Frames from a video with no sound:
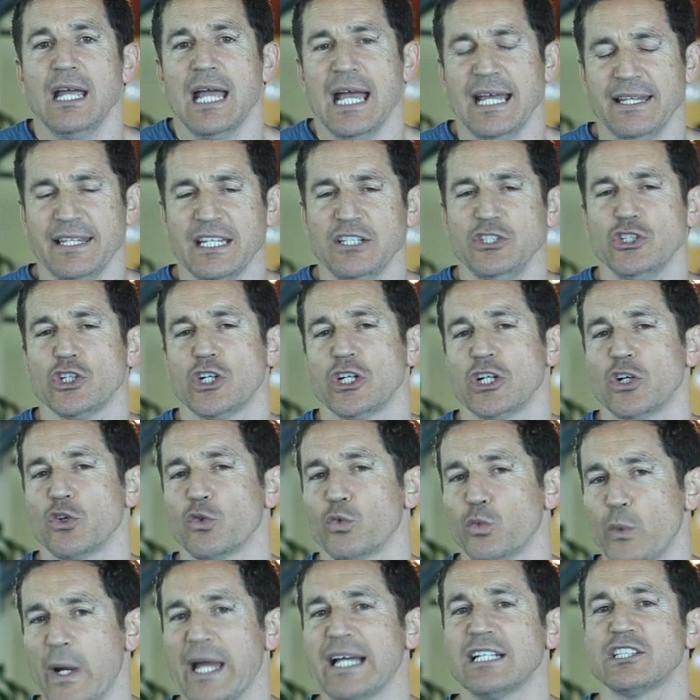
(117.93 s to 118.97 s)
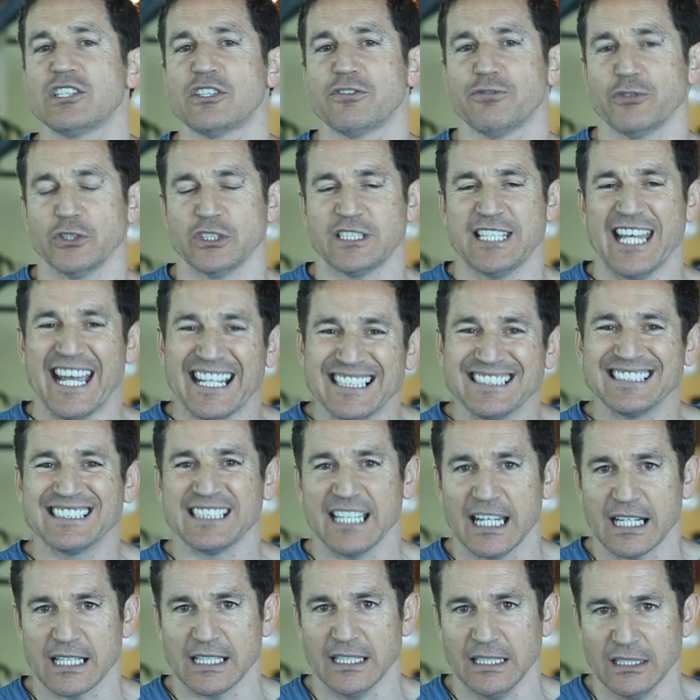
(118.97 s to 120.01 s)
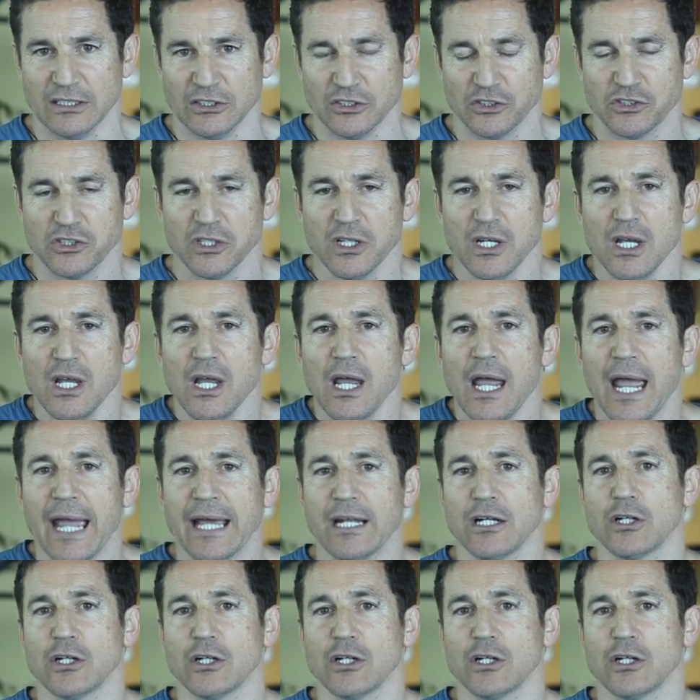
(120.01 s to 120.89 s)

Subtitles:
and then you're going to rest for 10 seconds. And